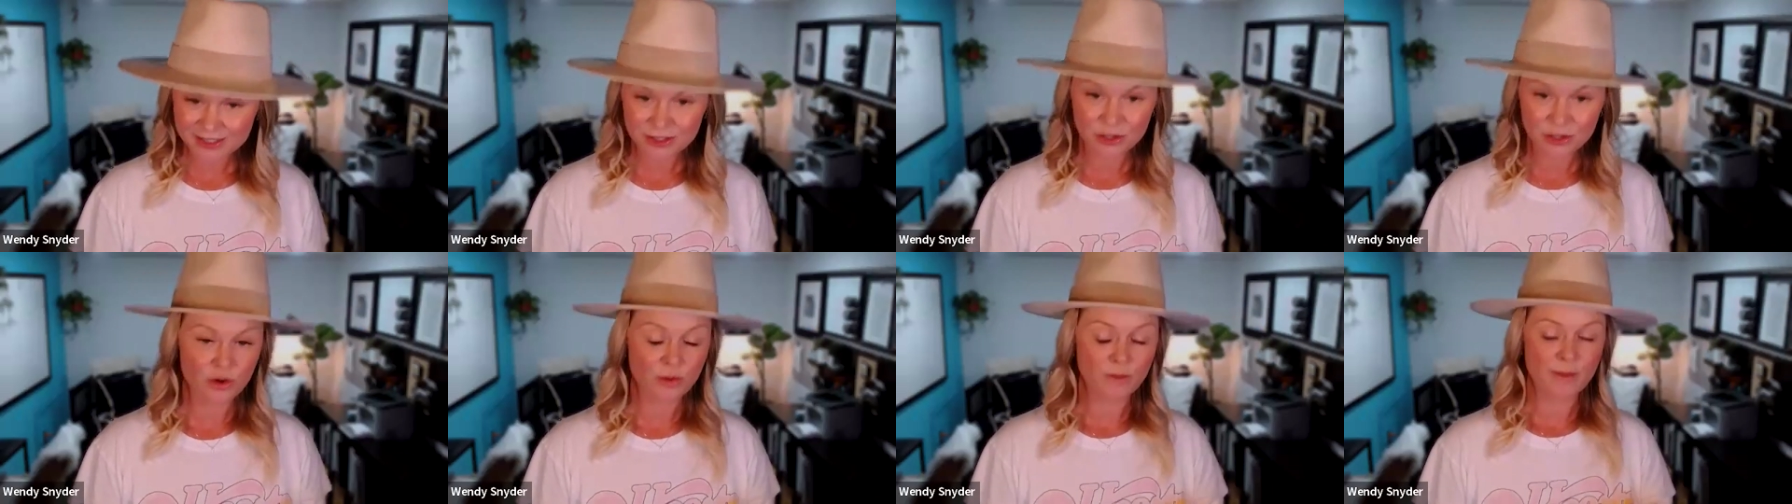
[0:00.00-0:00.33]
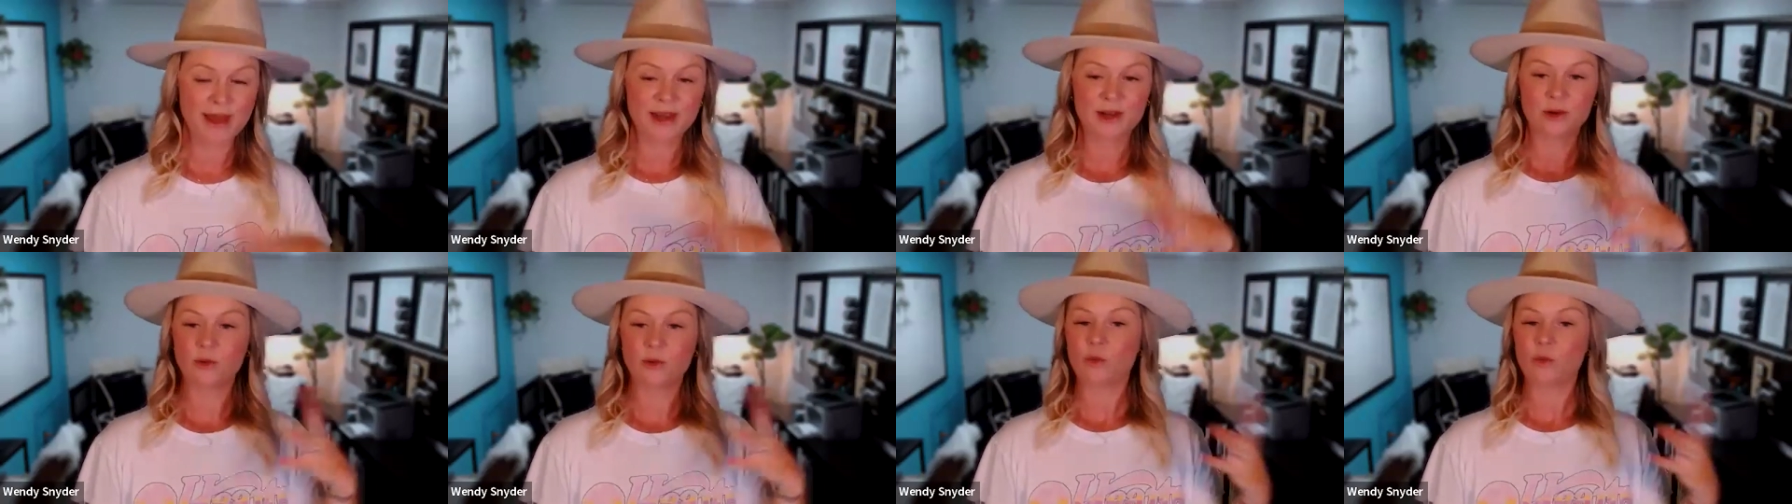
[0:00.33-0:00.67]
so no
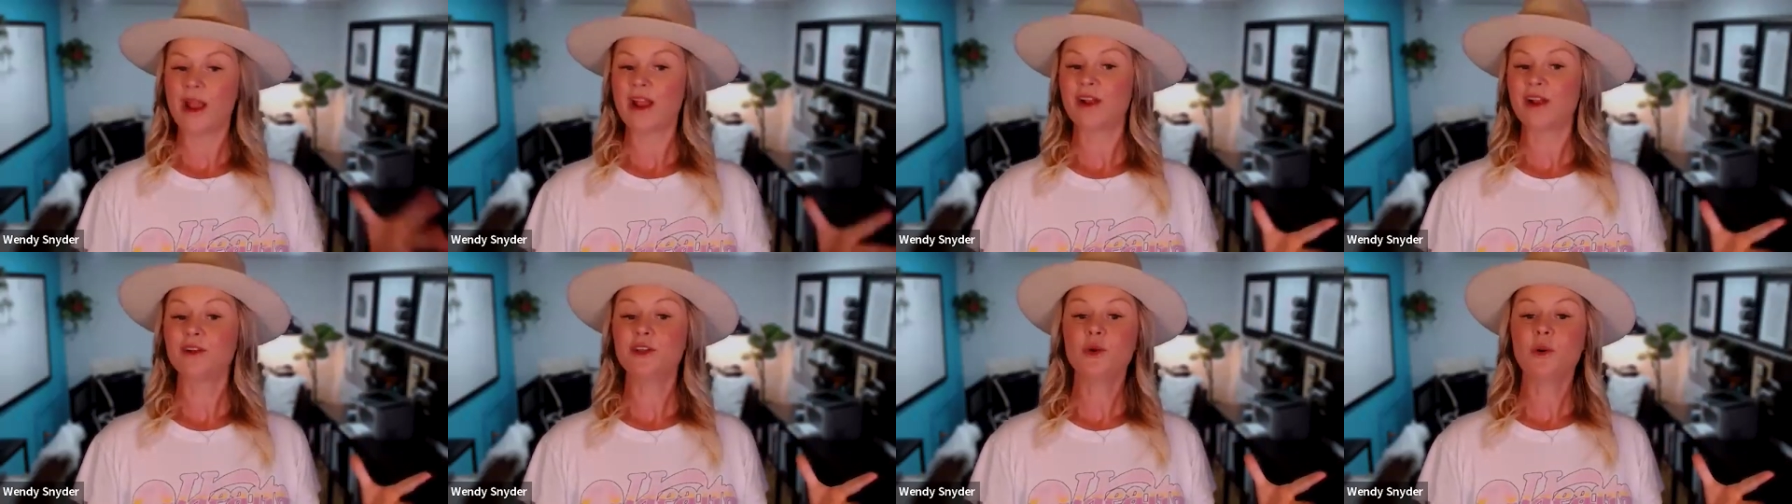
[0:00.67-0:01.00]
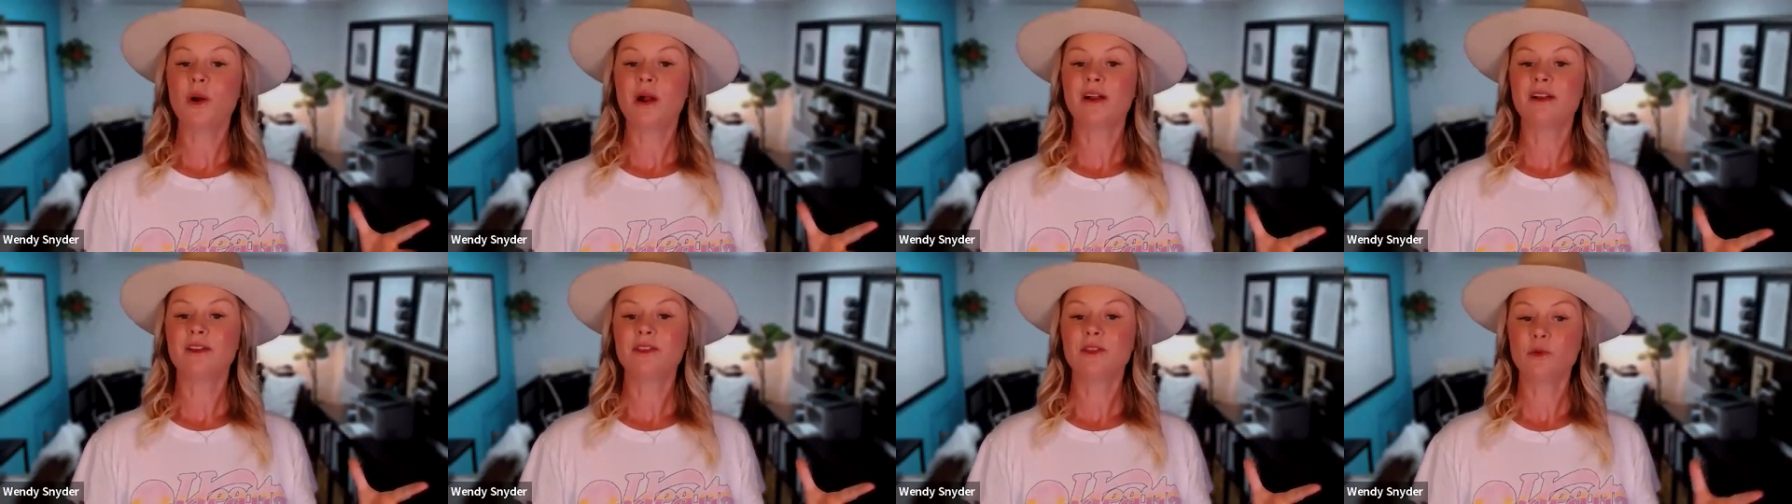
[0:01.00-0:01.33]
matter where
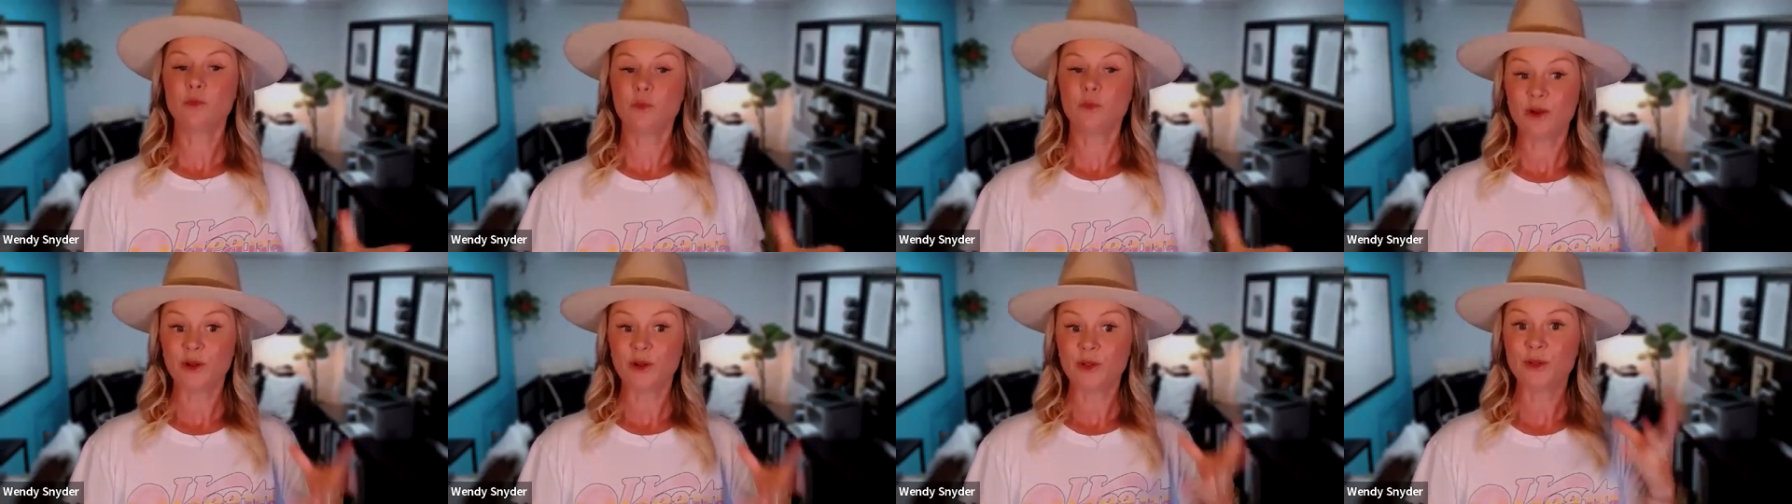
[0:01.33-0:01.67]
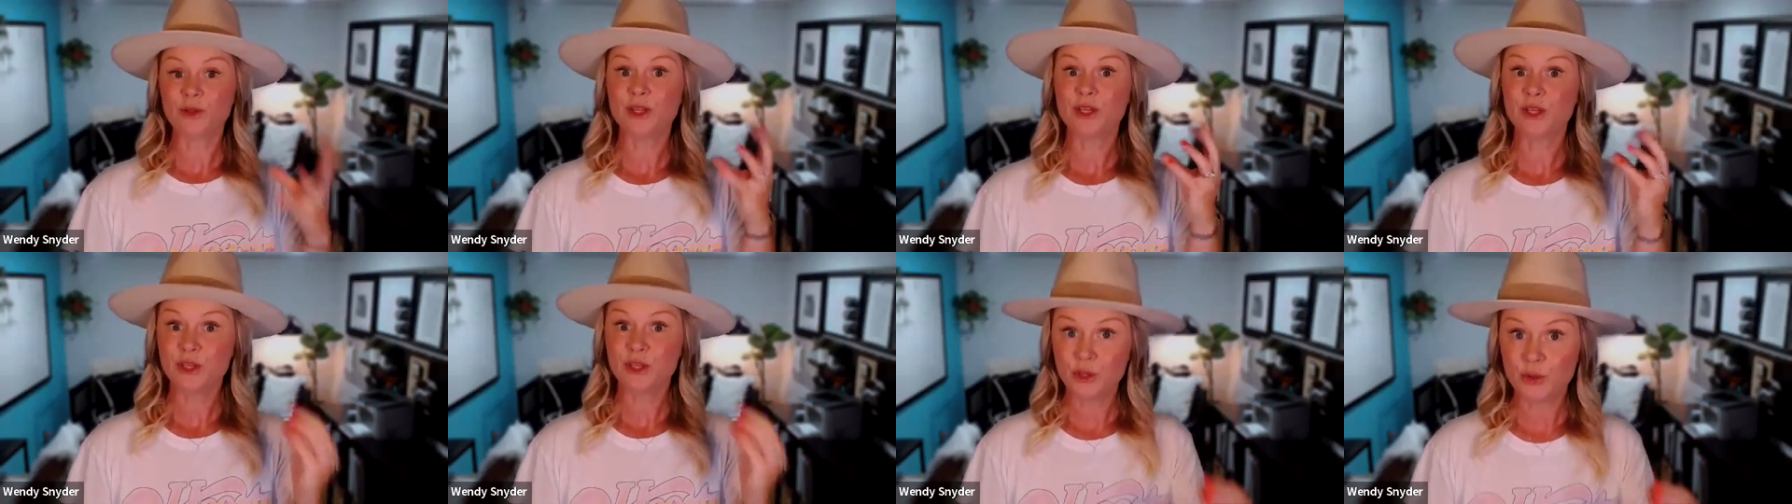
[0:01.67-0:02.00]
you are in the
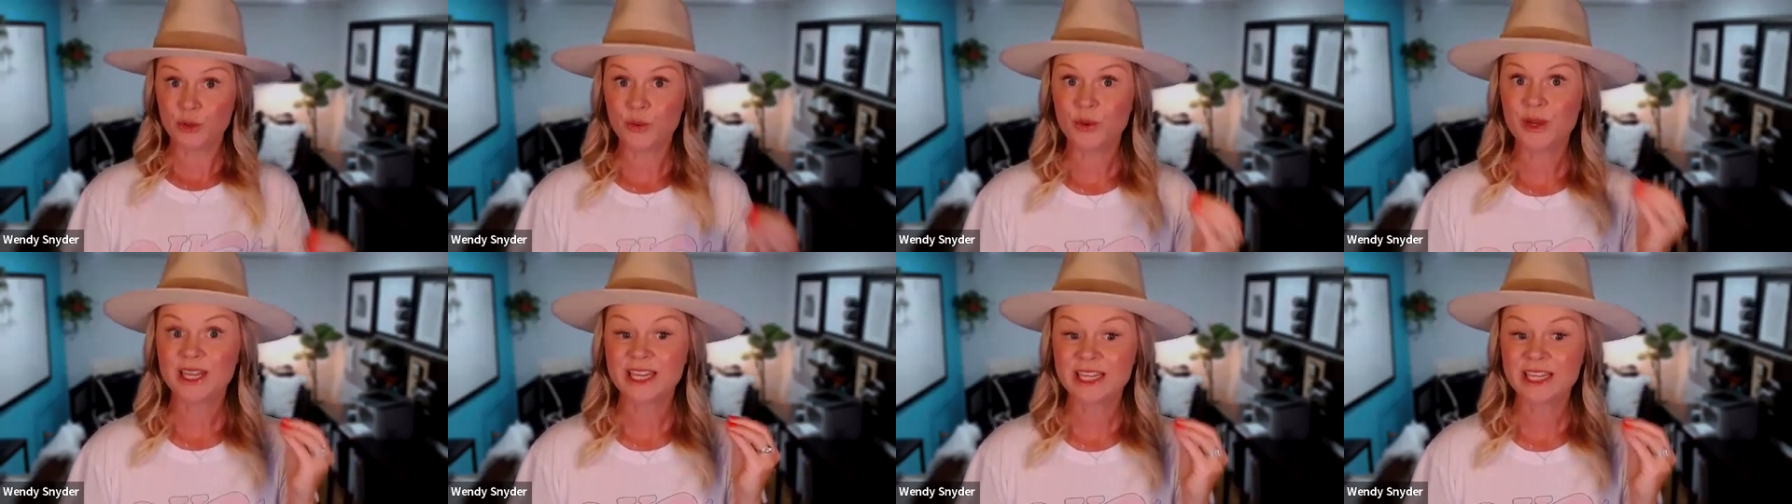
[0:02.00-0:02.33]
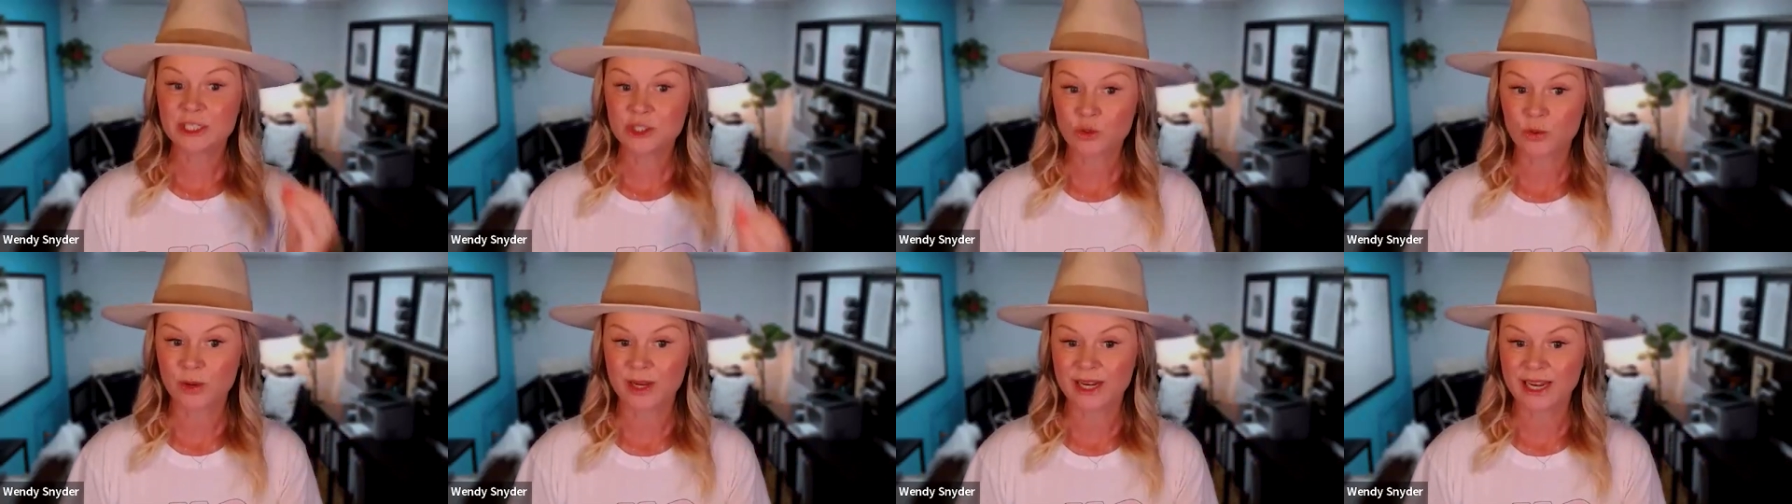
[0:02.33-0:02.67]
world, you
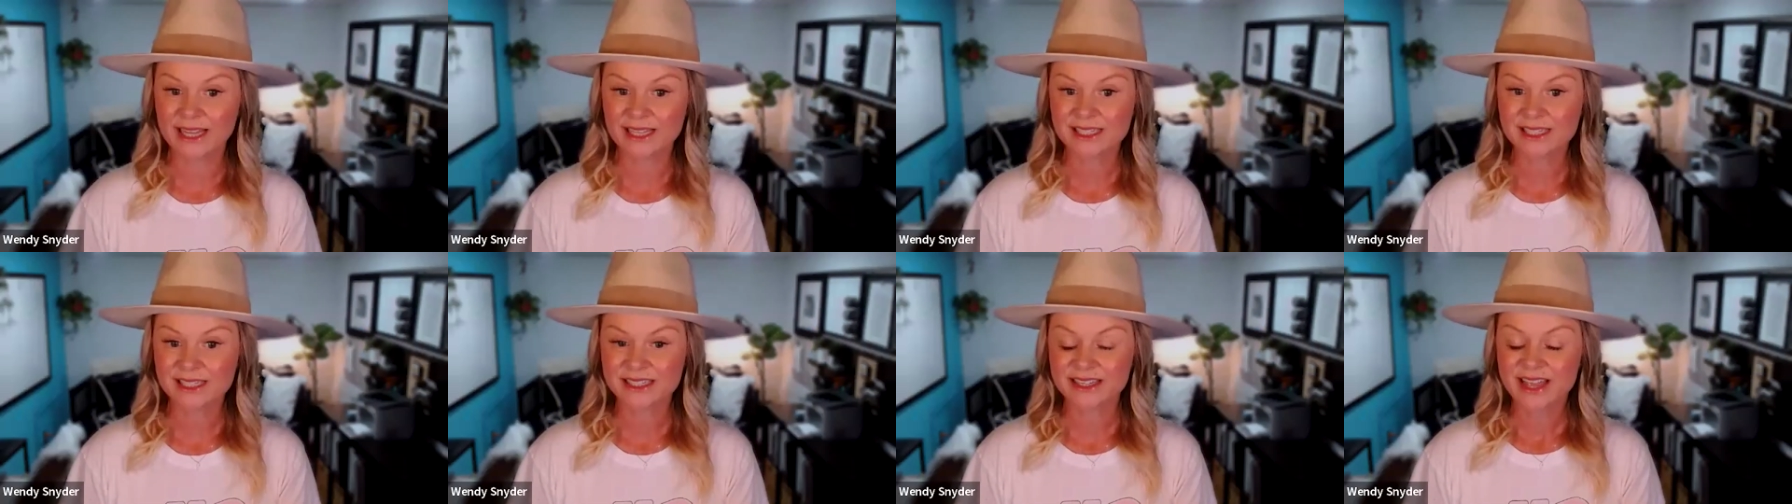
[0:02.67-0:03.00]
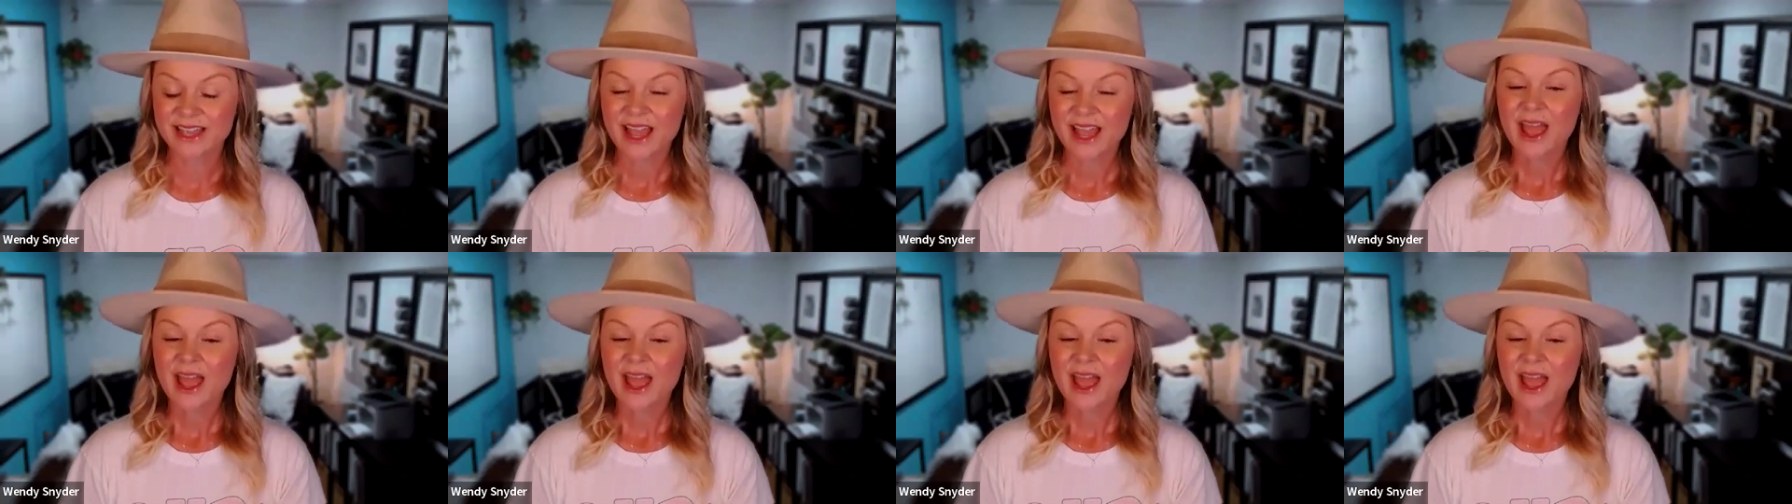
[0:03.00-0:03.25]
can join us.